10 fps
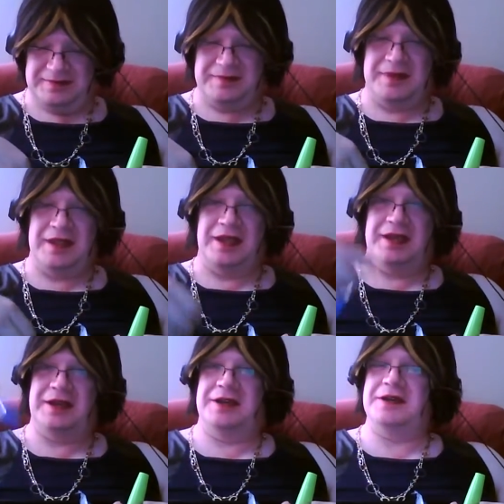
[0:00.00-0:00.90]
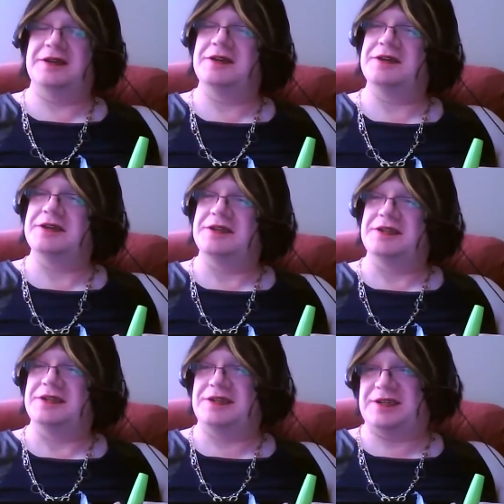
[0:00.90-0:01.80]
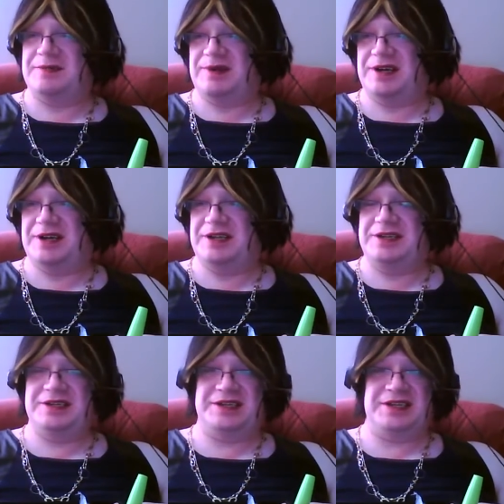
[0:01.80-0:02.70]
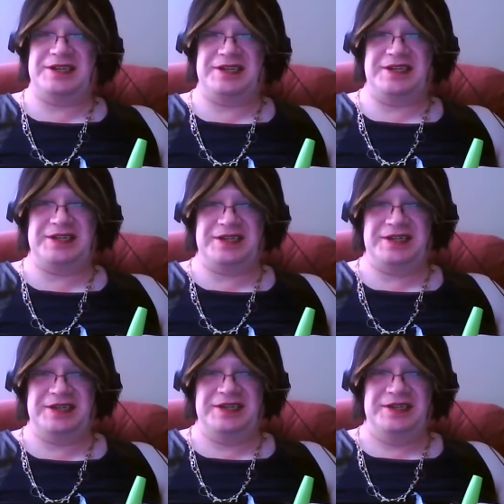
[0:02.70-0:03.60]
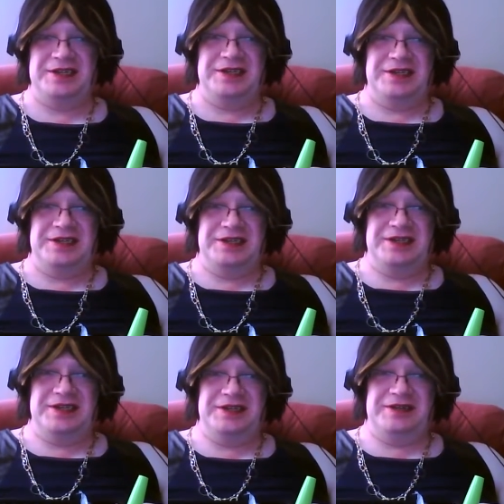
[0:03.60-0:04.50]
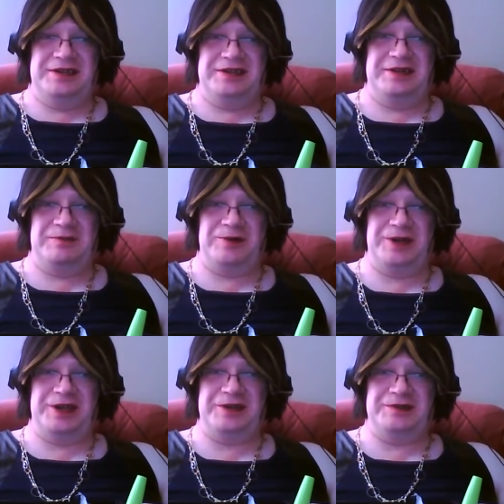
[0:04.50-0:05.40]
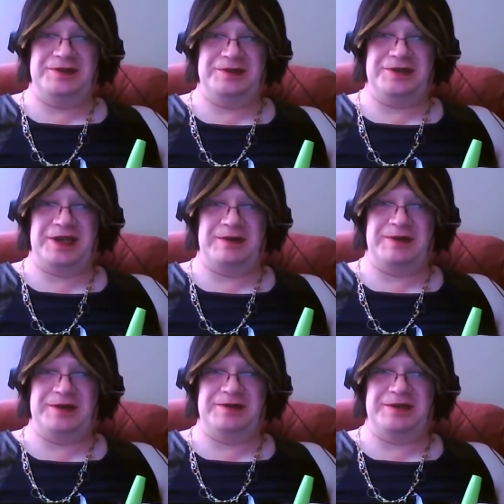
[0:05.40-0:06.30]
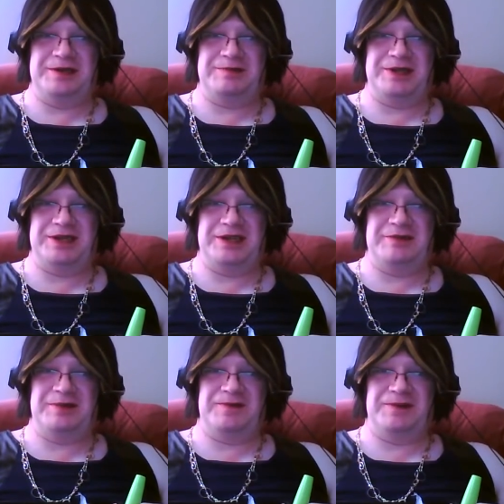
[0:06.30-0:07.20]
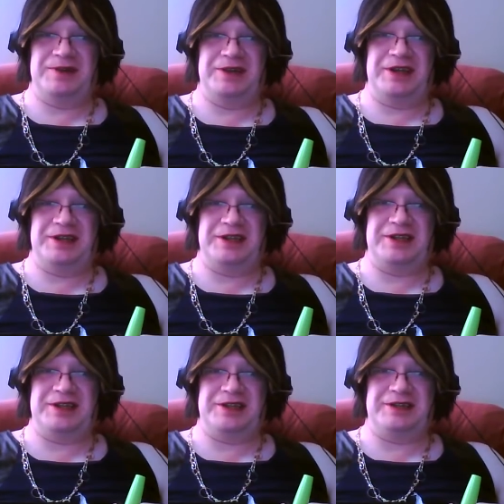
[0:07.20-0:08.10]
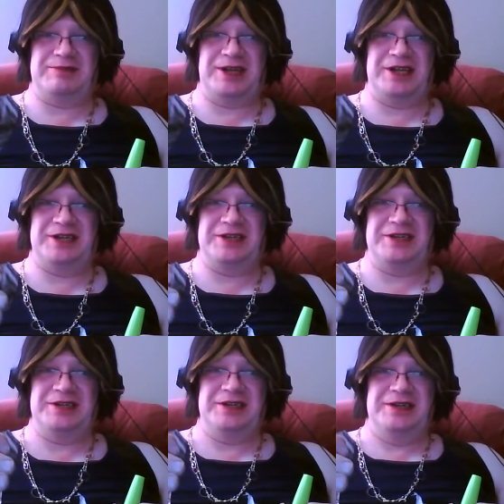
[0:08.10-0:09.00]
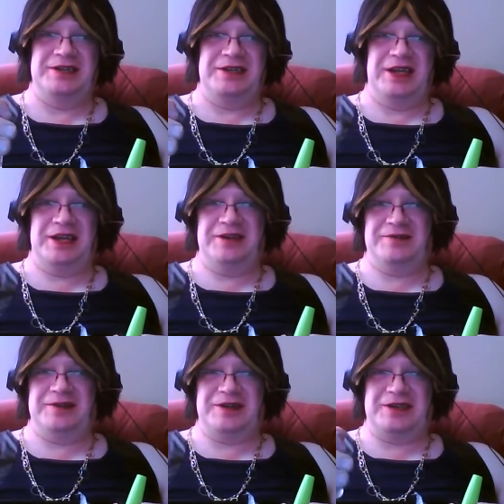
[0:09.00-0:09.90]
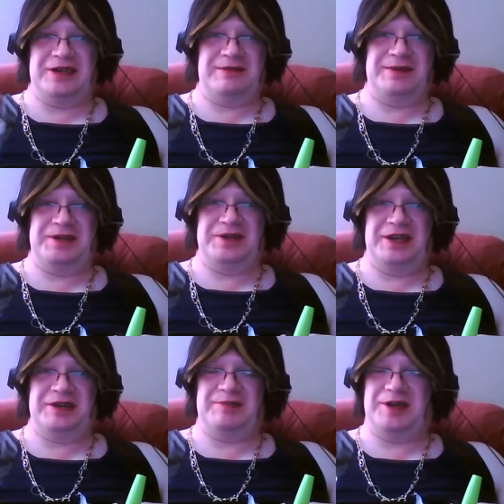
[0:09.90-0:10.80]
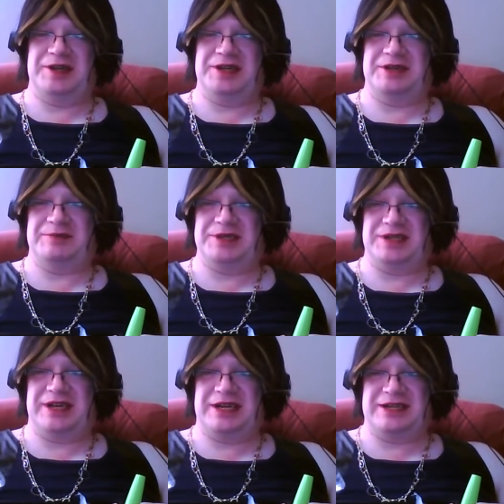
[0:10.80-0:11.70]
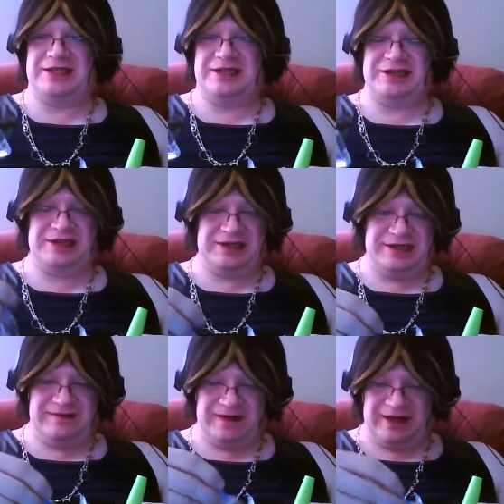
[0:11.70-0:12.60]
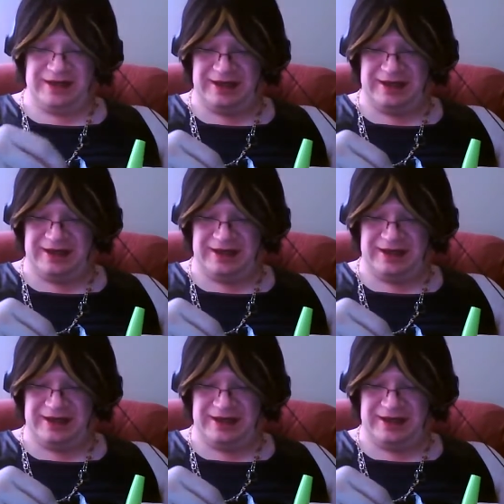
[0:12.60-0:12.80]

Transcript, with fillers: Uh, this I probably use essentially as like uh, a pre-coat or top coat. You put it on before your nail polish and or on top of your nail polish. Helps it last longer, stuff like that.